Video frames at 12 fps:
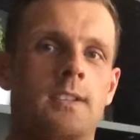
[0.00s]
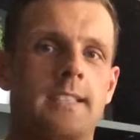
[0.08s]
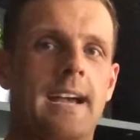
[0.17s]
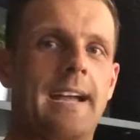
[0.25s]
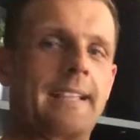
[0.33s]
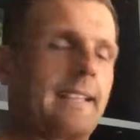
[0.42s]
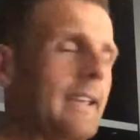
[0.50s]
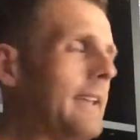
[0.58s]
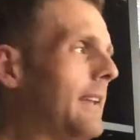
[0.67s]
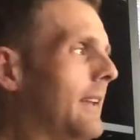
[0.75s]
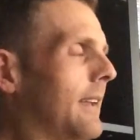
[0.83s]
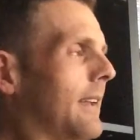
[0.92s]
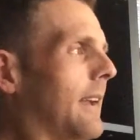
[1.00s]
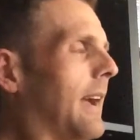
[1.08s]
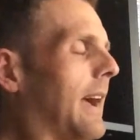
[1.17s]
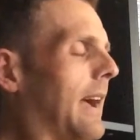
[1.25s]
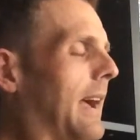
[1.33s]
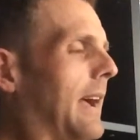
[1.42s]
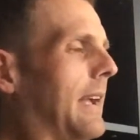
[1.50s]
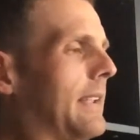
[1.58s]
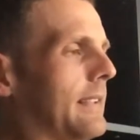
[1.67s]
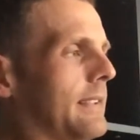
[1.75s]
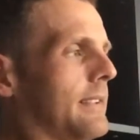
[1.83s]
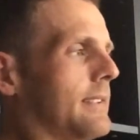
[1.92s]
Andy,
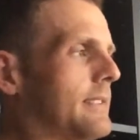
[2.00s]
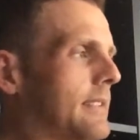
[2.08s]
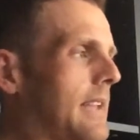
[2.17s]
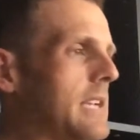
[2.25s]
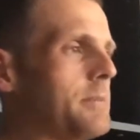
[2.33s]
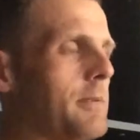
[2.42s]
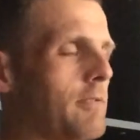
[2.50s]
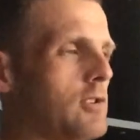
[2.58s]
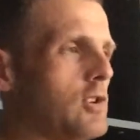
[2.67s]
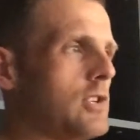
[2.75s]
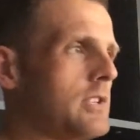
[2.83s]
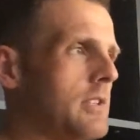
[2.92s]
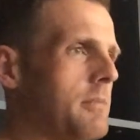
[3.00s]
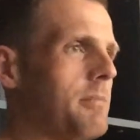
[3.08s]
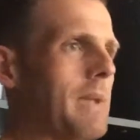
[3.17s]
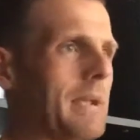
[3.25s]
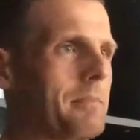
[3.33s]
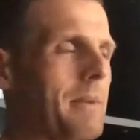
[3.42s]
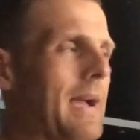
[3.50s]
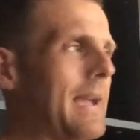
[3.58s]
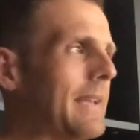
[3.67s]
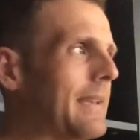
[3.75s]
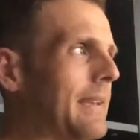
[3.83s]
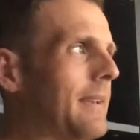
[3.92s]
and that's been reduced, pegged
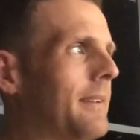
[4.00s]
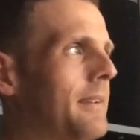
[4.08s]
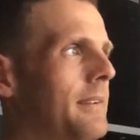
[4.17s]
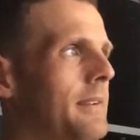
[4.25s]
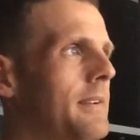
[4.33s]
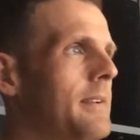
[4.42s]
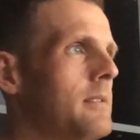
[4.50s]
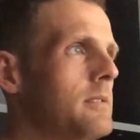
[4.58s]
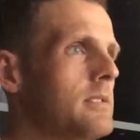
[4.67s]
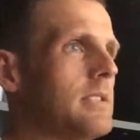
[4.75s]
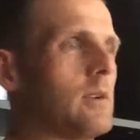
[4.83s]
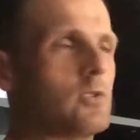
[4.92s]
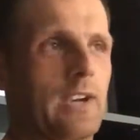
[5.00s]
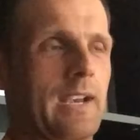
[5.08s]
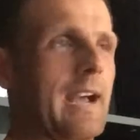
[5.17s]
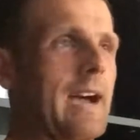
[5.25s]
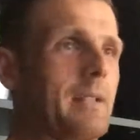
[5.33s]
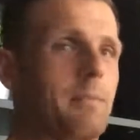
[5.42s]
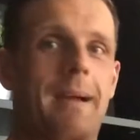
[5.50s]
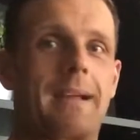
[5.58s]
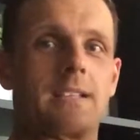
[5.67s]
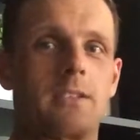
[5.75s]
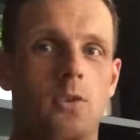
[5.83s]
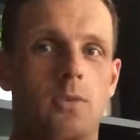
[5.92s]
back. Still training hard, back
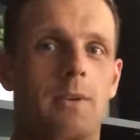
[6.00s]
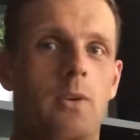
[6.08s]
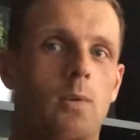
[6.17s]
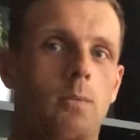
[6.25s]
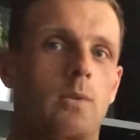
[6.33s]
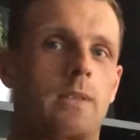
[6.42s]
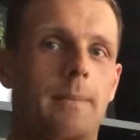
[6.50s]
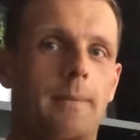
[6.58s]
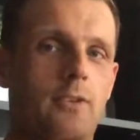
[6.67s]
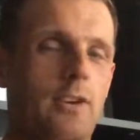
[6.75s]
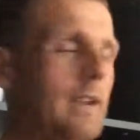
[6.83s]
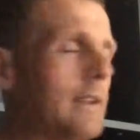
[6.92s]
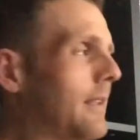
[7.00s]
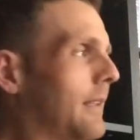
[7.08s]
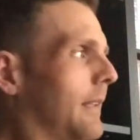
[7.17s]
to doing my normal type of training,